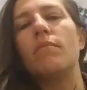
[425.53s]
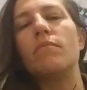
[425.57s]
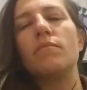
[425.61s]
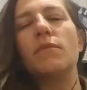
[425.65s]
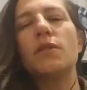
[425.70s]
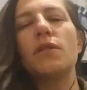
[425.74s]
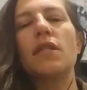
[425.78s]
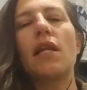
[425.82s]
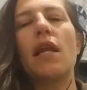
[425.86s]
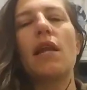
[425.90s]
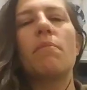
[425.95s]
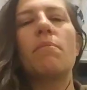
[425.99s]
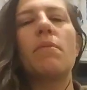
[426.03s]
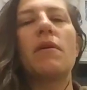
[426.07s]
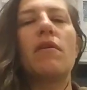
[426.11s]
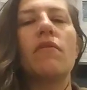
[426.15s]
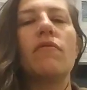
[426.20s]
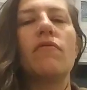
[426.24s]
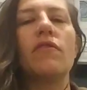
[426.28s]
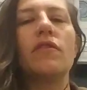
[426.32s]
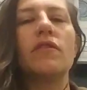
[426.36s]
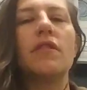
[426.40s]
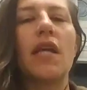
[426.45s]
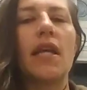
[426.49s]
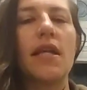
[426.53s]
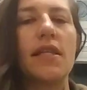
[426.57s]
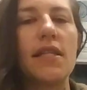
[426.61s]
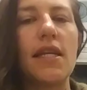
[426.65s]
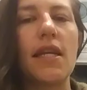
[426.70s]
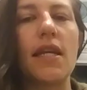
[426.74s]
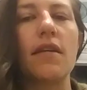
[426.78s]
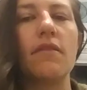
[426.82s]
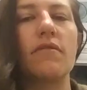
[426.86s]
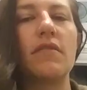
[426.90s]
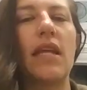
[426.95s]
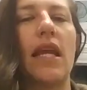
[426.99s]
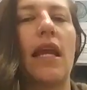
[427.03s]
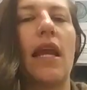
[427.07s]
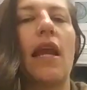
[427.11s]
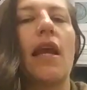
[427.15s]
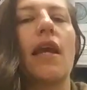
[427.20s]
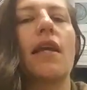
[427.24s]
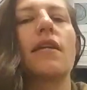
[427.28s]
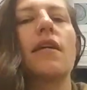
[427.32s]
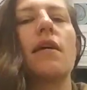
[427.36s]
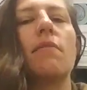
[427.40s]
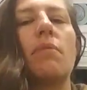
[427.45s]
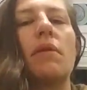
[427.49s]
Just had a beautiful technique of taking
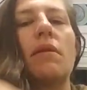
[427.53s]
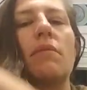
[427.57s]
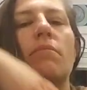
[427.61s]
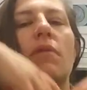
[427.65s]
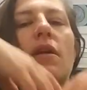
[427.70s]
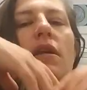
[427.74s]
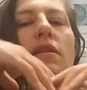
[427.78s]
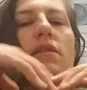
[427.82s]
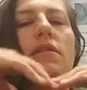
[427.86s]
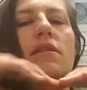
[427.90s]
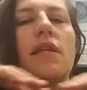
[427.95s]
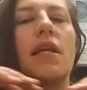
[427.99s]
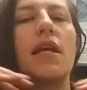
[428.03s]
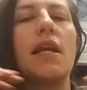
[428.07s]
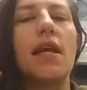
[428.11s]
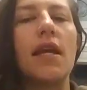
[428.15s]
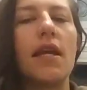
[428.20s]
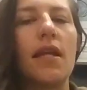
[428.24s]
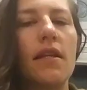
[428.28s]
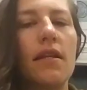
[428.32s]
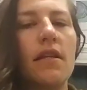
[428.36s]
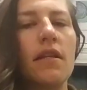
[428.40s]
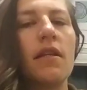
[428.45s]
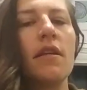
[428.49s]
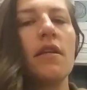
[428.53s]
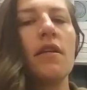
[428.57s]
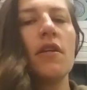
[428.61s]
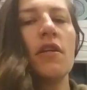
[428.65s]
a couple of breaths in,